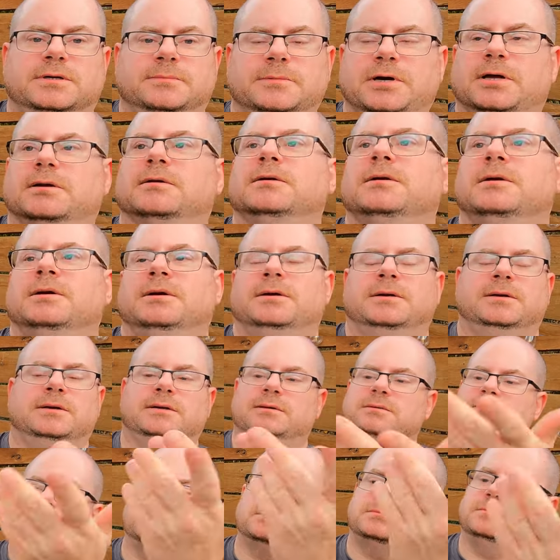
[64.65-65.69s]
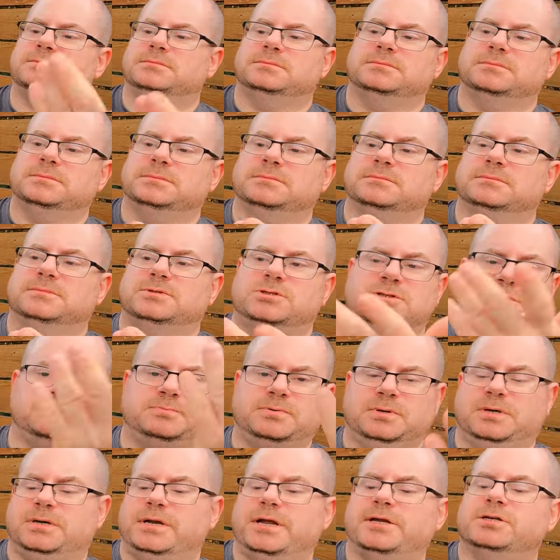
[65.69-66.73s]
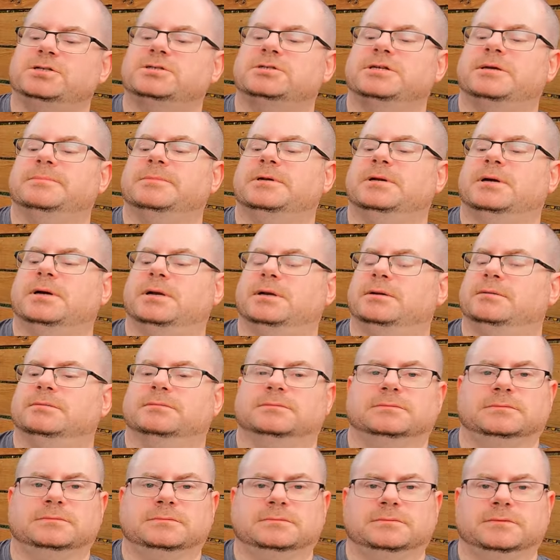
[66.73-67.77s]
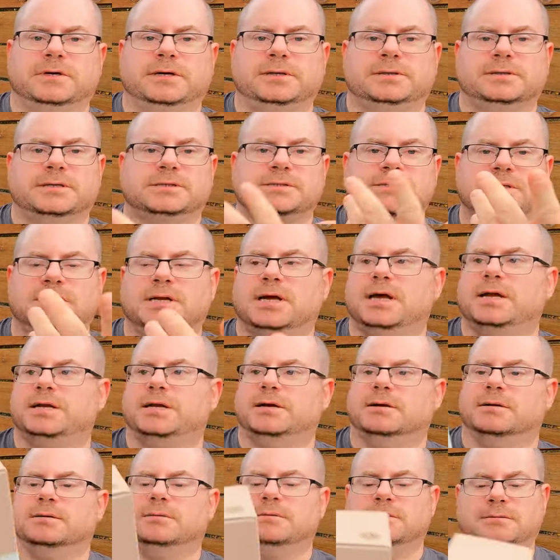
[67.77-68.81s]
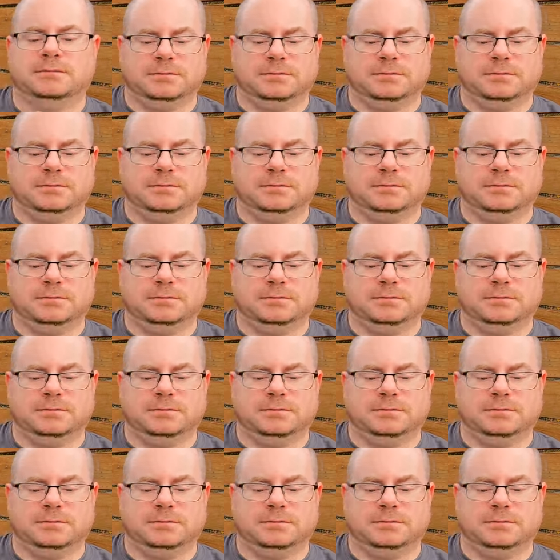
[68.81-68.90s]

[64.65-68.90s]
come on, just put an age statement on it, right? That's a 9 year.